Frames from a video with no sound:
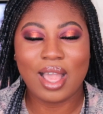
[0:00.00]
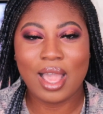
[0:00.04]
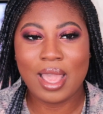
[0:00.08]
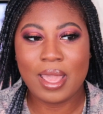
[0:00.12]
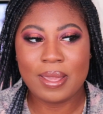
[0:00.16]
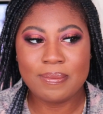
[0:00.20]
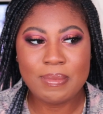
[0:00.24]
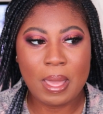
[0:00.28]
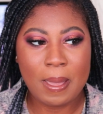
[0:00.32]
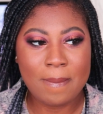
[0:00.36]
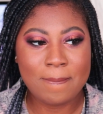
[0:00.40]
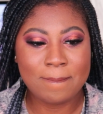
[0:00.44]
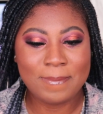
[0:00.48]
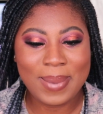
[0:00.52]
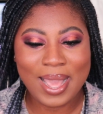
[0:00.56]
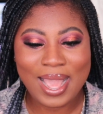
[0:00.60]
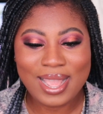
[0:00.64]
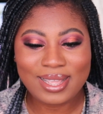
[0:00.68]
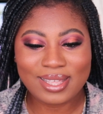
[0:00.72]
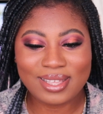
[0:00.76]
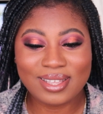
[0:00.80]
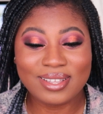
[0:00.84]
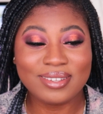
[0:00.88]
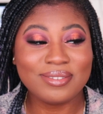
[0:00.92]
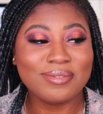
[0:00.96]
I'm
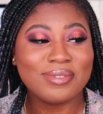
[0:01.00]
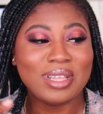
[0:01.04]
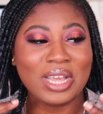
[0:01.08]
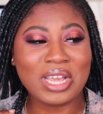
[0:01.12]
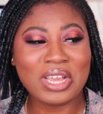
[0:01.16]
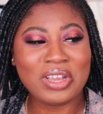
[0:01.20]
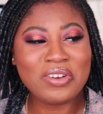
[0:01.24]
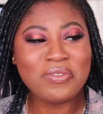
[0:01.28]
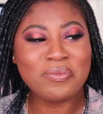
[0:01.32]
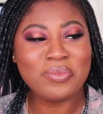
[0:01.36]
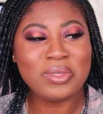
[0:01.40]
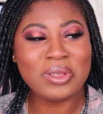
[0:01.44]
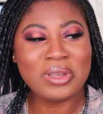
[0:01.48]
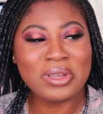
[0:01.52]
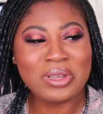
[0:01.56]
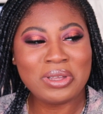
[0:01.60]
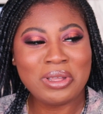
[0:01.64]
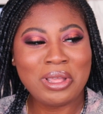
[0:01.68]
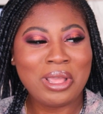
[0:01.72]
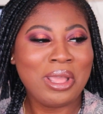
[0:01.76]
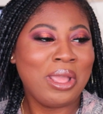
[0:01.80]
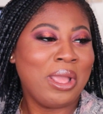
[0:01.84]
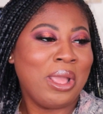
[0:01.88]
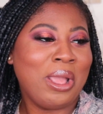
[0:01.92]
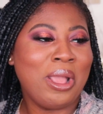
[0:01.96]
back. I have the
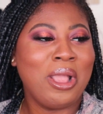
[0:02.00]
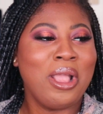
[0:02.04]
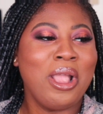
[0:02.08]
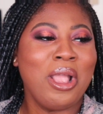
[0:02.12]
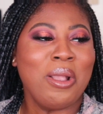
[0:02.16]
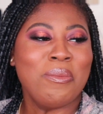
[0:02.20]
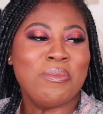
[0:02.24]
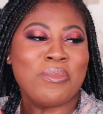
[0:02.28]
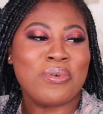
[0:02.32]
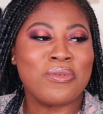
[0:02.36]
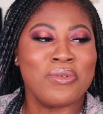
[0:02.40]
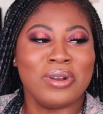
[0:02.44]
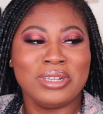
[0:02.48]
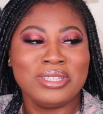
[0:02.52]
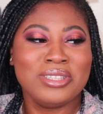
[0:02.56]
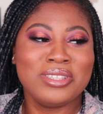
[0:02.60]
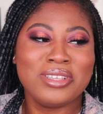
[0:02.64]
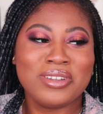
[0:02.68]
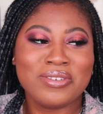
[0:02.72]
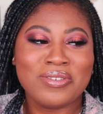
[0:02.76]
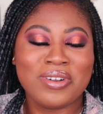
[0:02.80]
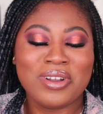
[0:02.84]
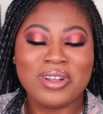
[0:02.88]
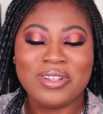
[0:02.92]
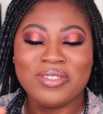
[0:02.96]

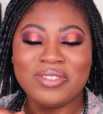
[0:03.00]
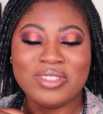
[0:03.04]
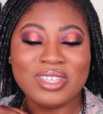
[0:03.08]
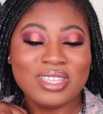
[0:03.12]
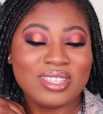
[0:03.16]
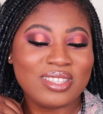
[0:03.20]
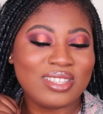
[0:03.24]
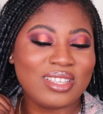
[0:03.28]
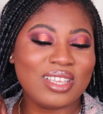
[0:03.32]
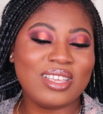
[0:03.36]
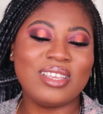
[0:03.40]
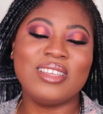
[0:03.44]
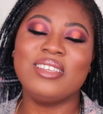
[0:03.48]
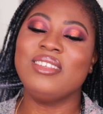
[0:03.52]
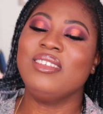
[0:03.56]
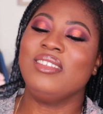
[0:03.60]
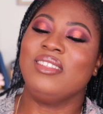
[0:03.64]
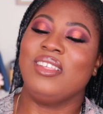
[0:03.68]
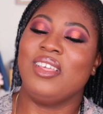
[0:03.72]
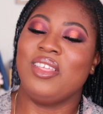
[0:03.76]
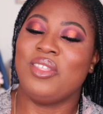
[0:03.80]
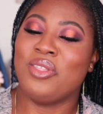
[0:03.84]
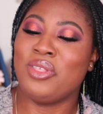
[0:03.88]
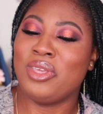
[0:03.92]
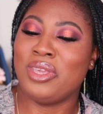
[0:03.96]
bronzer on. This is
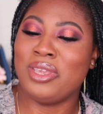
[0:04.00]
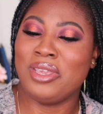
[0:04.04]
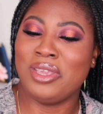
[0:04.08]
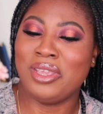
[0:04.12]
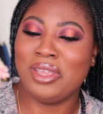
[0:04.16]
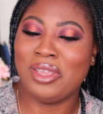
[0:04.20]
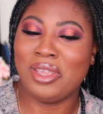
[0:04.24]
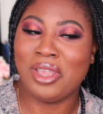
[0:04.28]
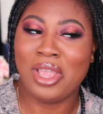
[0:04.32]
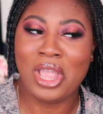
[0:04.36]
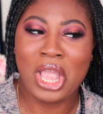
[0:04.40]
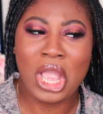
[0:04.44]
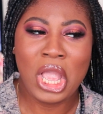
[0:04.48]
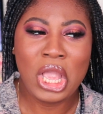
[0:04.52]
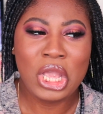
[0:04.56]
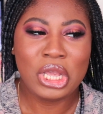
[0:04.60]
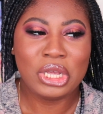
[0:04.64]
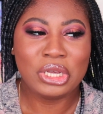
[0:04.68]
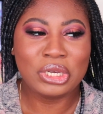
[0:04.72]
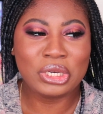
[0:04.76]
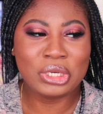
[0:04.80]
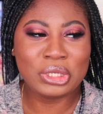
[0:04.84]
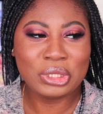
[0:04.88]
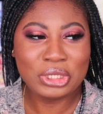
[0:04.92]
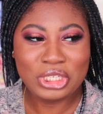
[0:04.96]
the
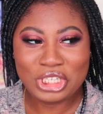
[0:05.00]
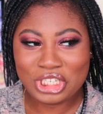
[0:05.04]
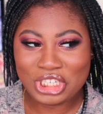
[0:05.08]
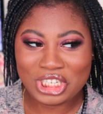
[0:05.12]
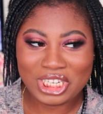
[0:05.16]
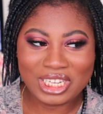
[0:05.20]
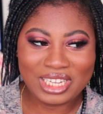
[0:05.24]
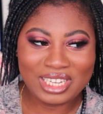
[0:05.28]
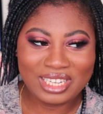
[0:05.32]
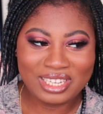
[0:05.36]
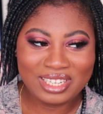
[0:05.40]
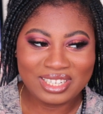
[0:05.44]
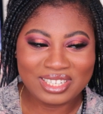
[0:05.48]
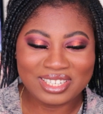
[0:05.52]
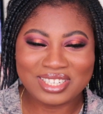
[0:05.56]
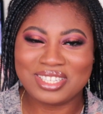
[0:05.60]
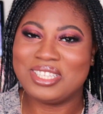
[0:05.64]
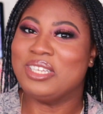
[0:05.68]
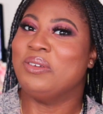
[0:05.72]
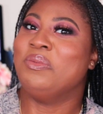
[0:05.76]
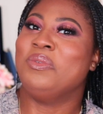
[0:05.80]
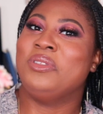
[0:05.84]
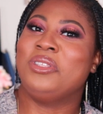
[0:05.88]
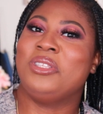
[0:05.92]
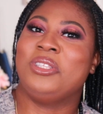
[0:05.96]
Gucci, because
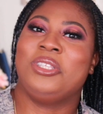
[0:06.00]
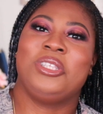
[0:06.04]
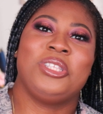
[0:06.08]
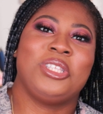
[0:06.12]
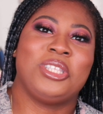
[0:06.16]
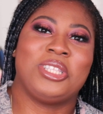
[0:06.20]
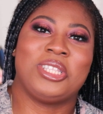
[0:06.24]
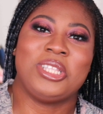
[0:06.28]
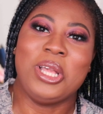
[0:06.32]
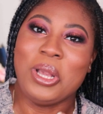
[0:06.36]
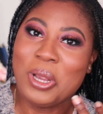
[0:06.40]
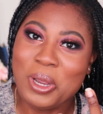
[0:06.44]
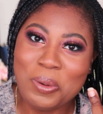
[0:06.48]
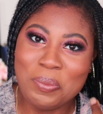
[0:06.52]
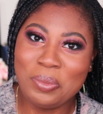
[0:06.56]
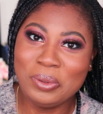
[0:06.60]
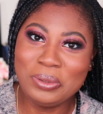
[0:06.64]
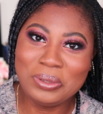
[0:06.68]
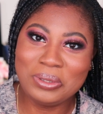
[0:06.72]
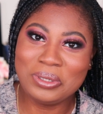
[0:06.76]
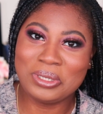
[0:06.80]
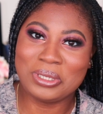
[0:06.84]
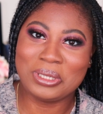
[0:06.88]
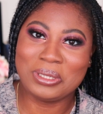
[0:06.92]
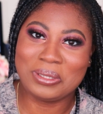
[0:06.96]
I'm so
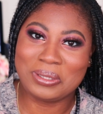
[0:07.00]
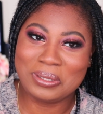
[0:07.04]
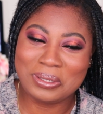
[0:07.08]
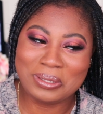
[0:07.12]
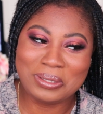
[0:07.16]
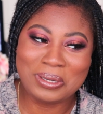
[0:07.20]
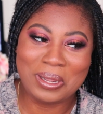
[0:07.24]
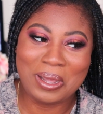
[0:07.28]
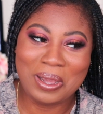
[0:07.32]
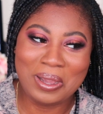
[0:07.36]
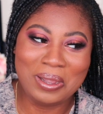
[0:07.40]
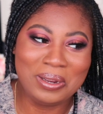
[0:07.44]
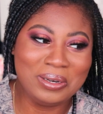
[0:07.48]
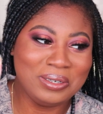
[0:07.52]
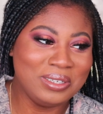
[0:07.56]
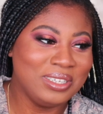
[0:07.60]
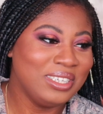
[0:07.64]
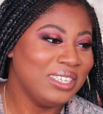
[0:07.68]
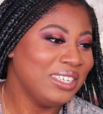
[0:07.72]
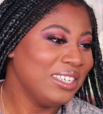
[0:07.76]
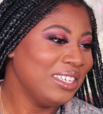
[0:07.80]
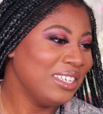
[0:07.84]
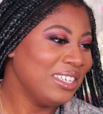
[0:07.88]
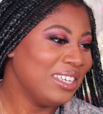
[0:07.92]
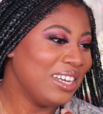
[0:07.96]
bullshit today.
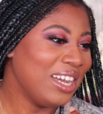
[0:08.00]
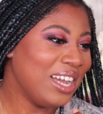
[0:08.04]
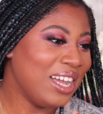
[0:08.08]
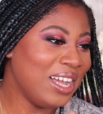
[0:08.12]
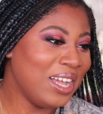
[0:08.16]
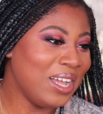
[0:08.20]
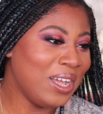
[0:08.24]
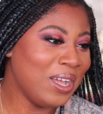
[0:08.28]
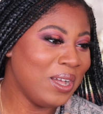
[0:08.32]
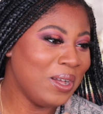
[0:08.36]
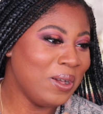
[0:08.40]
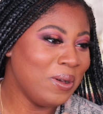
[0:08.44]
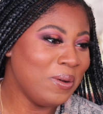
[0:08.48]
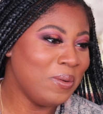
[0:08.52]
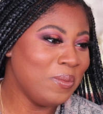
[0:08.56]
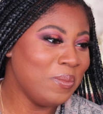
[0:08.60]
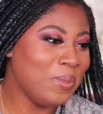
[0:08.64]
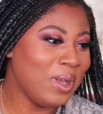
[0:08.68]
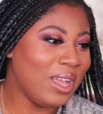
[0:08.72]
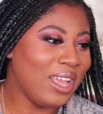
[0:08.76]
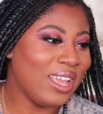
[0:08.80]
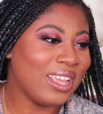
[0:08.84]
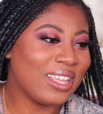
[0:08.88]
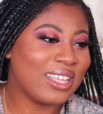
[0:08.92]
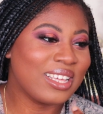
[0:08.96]

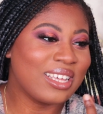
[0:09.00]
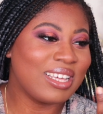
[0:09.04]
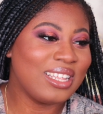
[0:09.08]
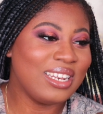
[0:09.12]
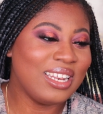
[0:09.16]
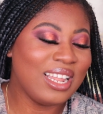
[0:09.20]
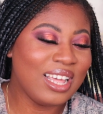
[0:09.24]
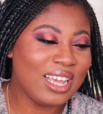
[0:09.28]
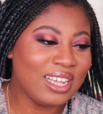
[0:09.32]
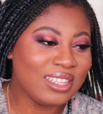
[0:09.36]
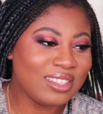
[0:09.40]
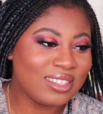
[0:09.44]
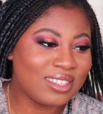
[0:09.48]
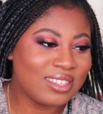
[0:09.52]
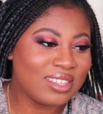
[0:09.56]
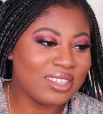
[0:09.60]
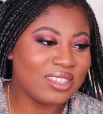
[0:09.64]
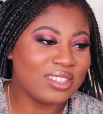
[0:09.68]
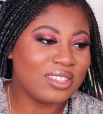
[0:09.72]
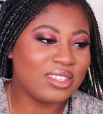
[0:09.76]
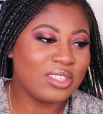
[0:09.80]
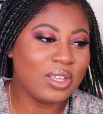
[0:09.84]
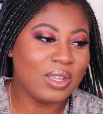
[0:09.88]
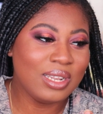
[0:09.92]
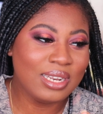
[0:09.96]
Eclat
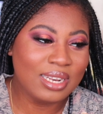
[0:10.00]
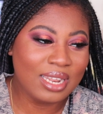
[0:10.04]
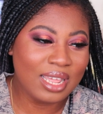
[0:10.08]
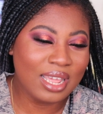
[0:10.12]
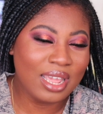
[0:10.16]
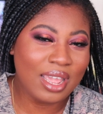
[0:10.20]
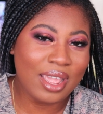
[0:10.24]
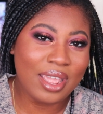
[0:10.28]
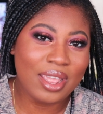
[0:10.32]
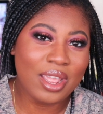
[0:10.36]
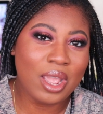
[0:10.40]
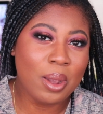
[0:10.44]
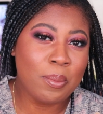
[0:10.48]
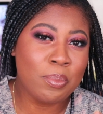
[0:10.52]
Soleil